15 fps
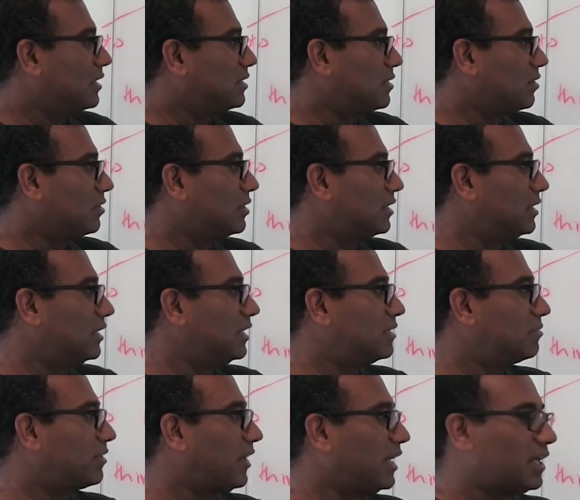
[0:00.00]
So
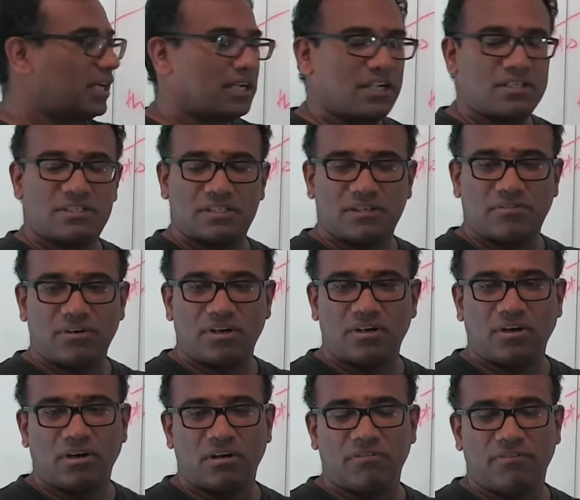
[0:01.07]
this file contains several
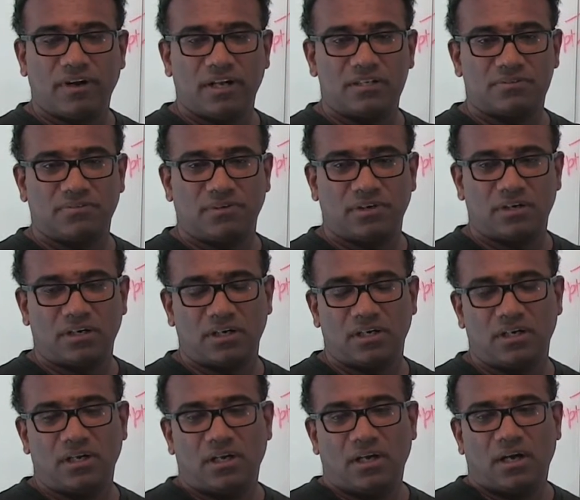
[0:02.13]
Docker files
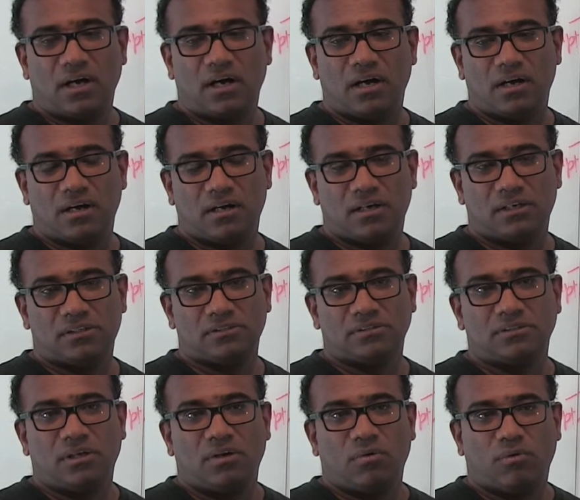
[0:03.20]
for
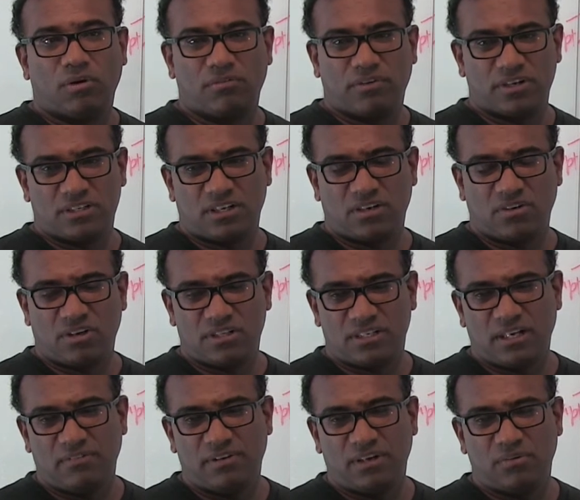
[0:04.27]
one for CentOS
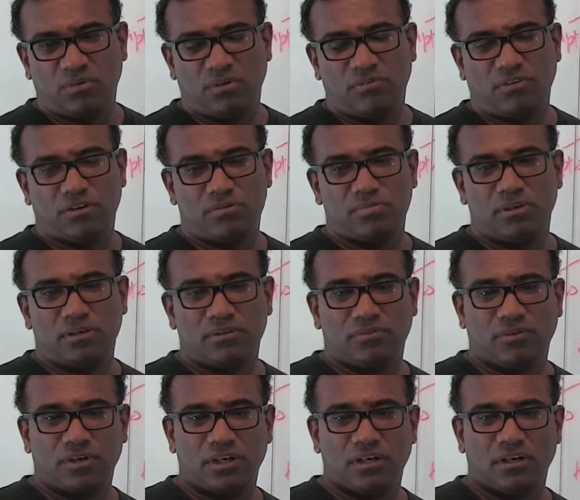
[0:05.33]
7, one for Ubuntu
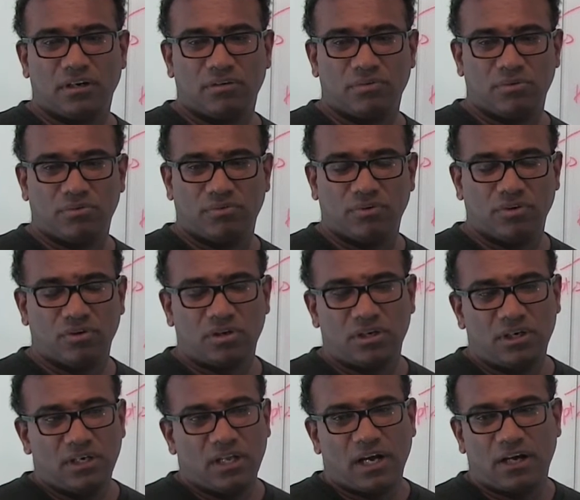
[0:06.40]

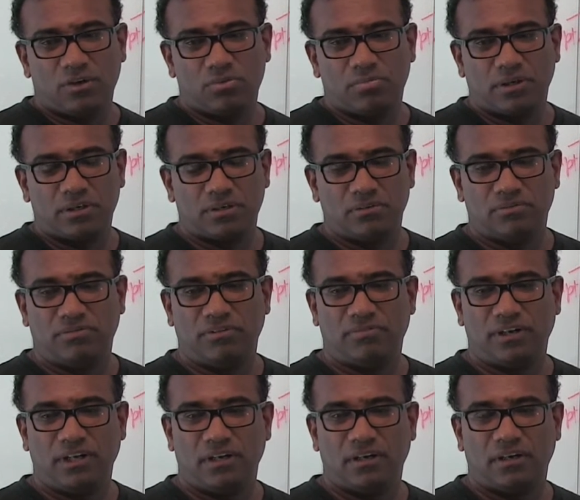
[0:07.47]
14.04 and Ubuntu
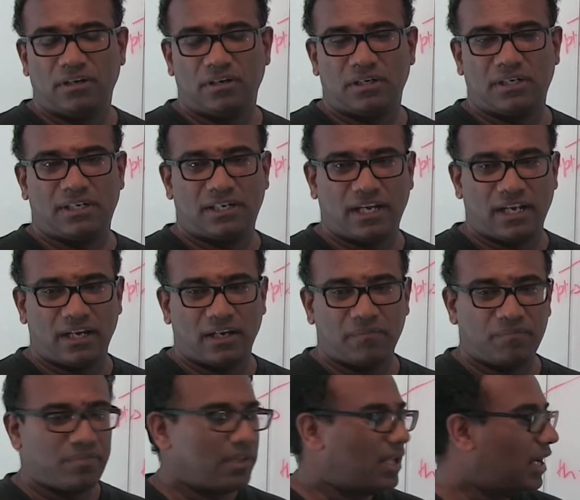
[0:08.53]

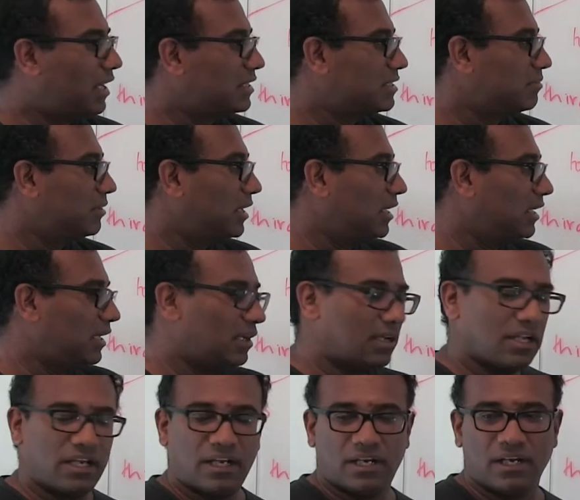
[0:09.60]
15.10, and similarly
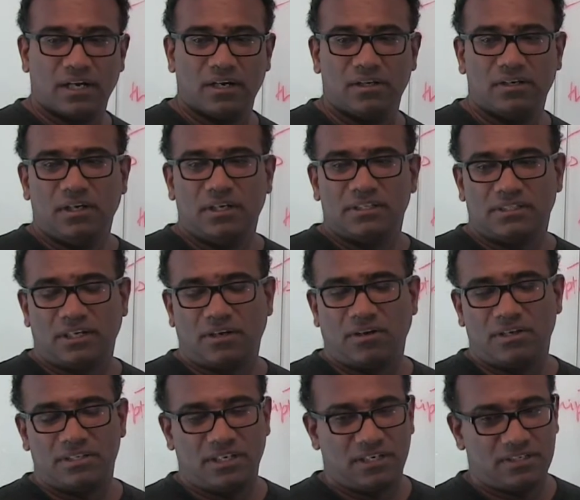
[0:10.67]
like
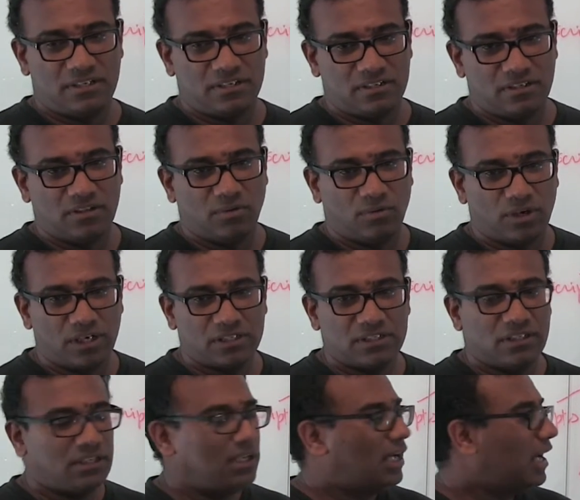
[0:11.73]
CentOS 6 is in the
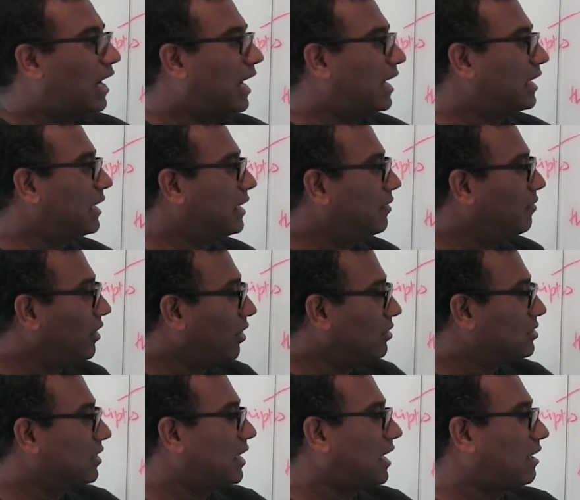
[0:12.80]
works. And we
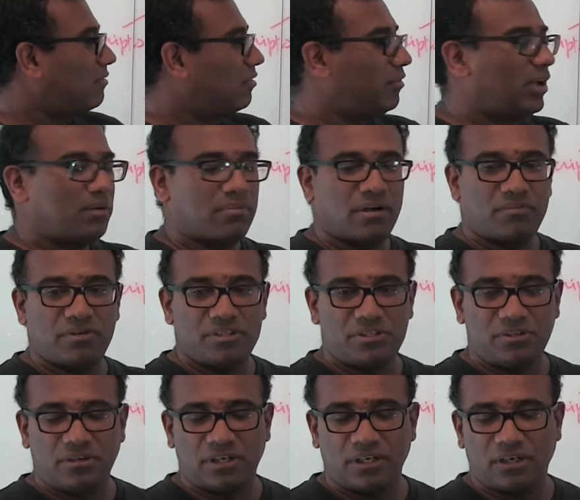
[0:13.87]
also have a way by
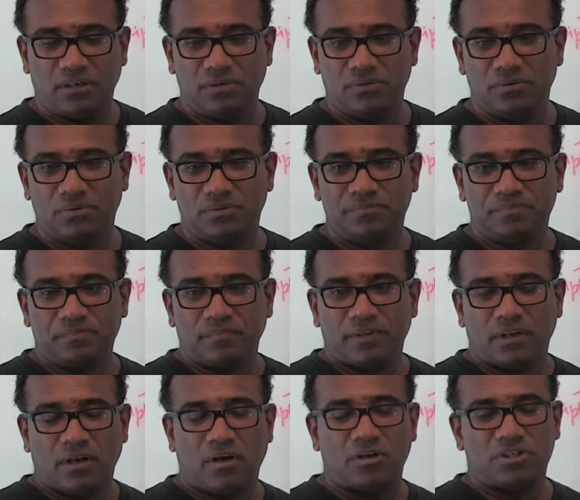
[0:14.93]
which you can do
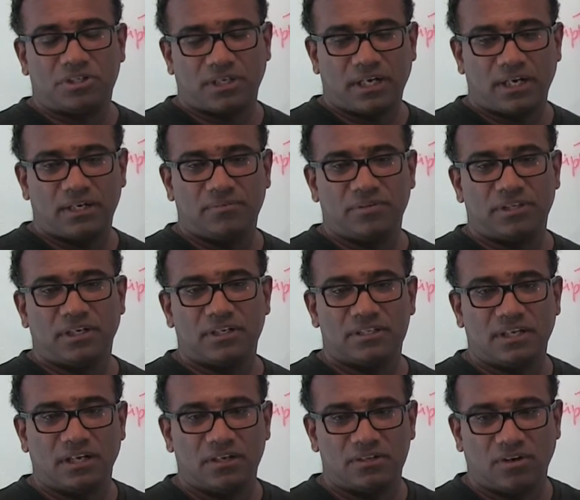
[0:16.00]
launch Heron within a
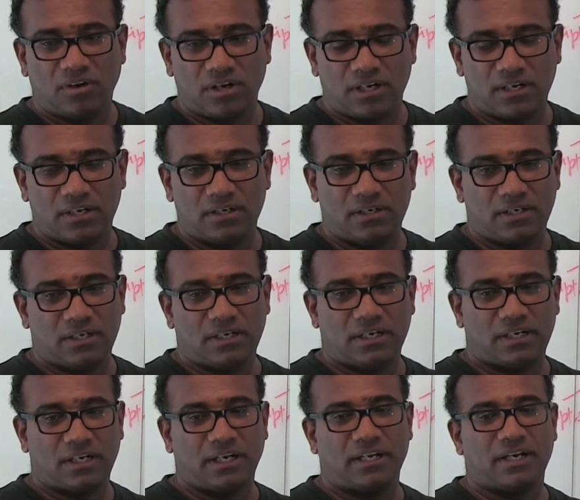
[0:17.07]
single Docker
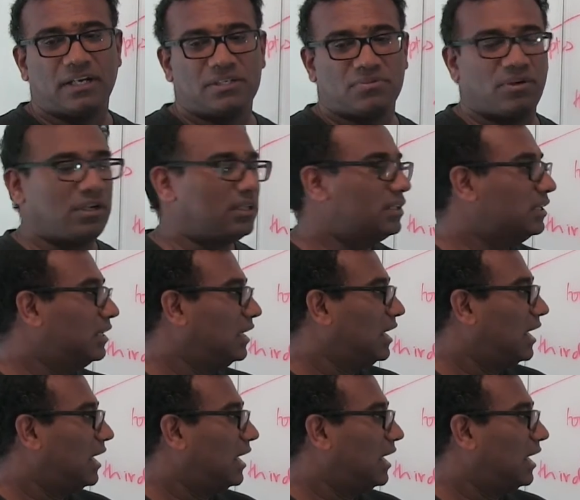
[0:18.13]
container as well.